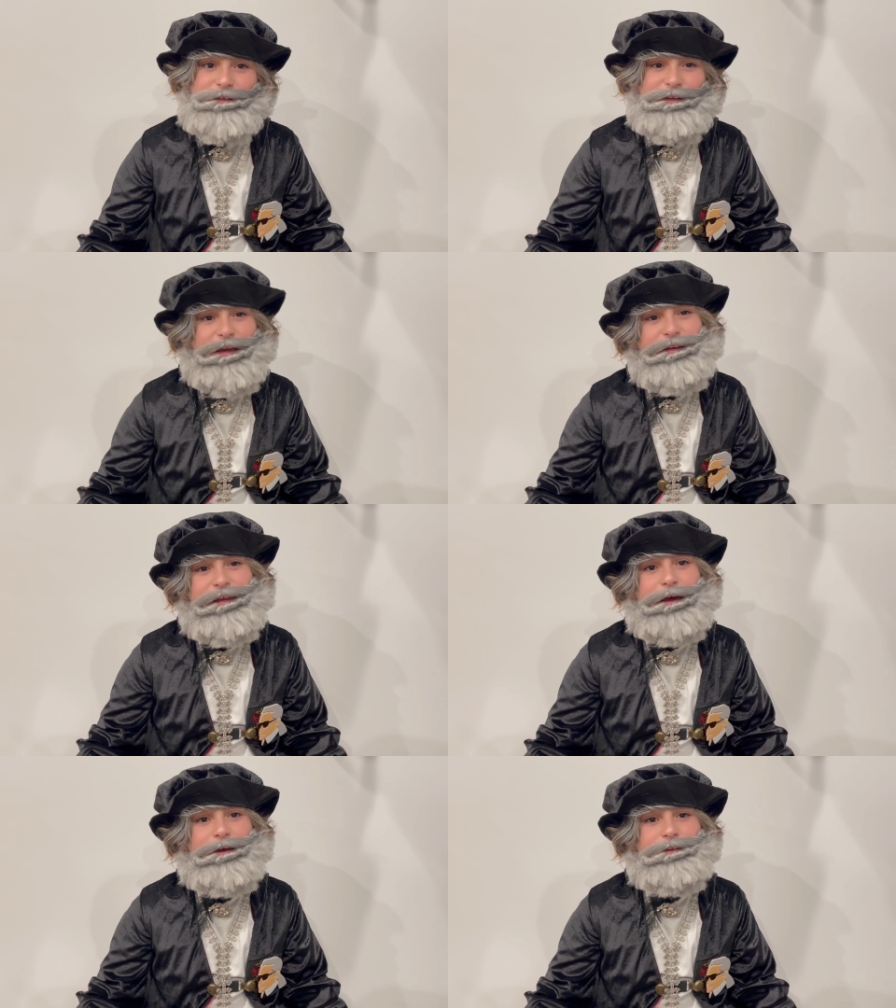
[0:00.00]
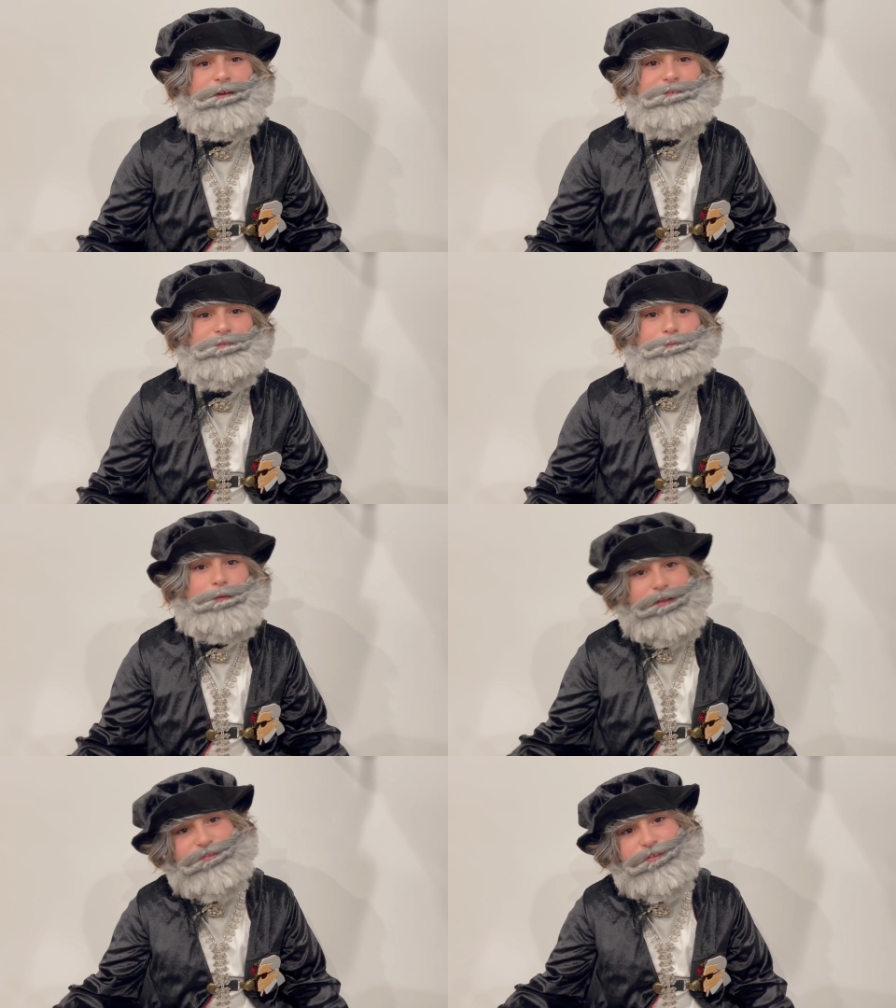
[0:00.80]
getting allies in
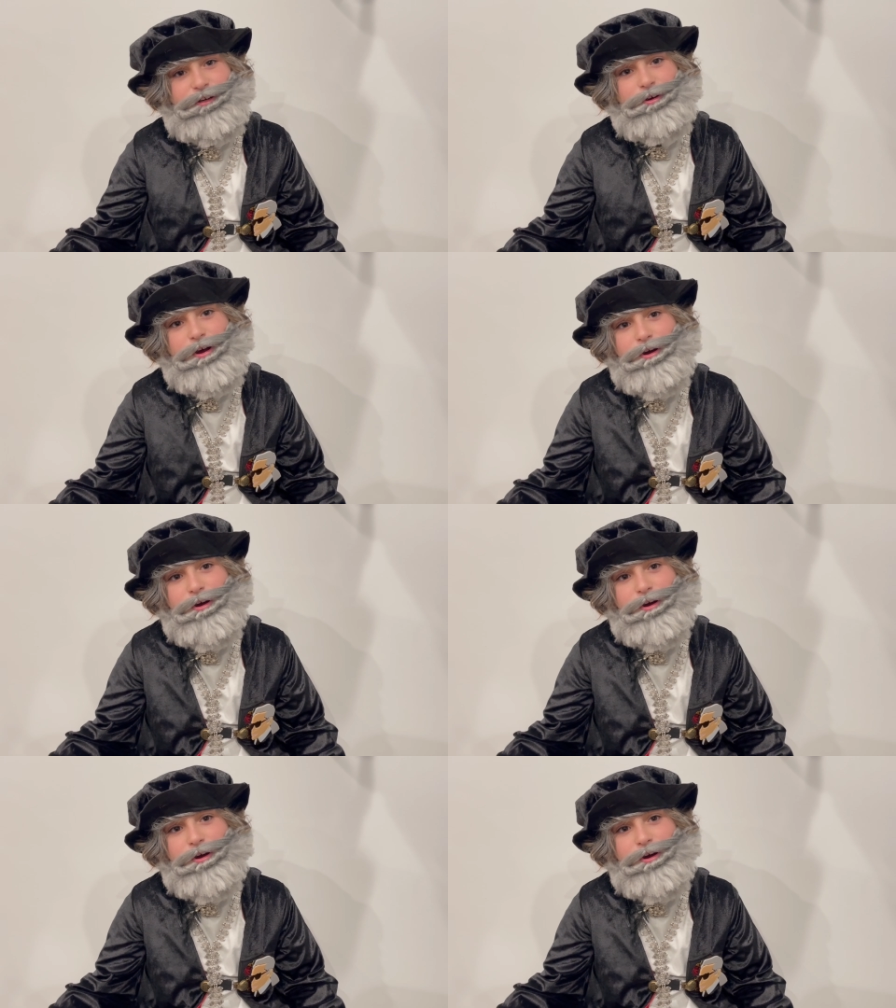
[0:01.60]
Mexico,